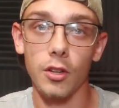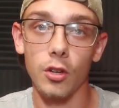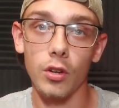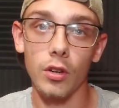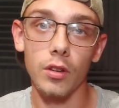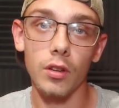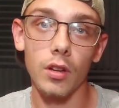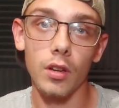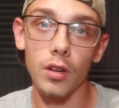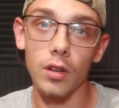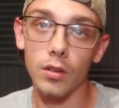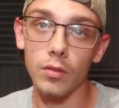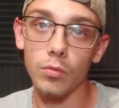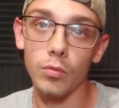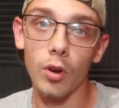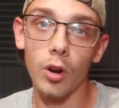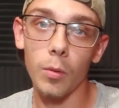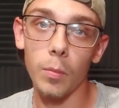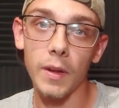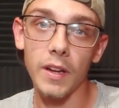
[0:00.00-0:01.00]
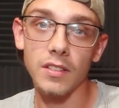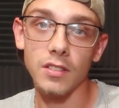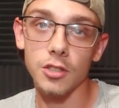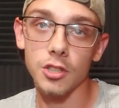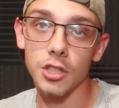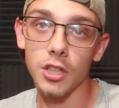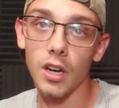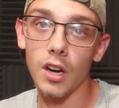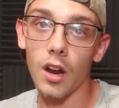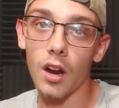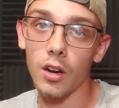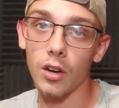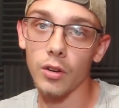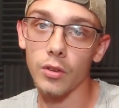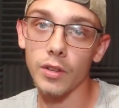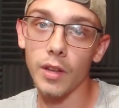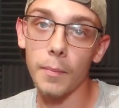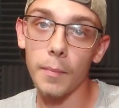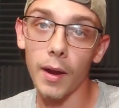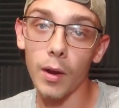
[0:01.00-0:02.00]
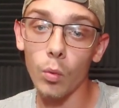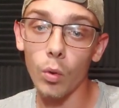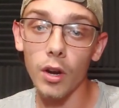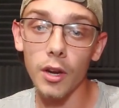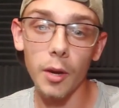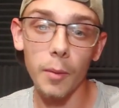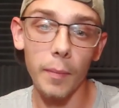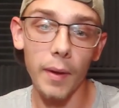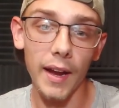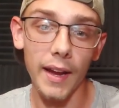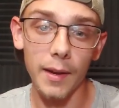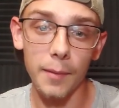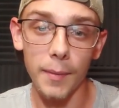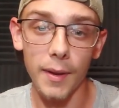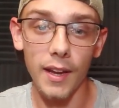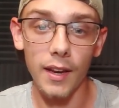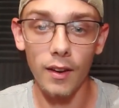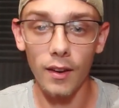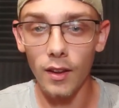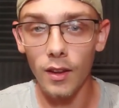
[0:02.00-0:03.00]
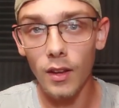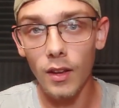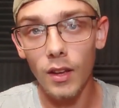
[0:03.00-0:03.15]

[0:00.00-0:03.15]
you're in the wrong place in Chicago, they might want your bike, man.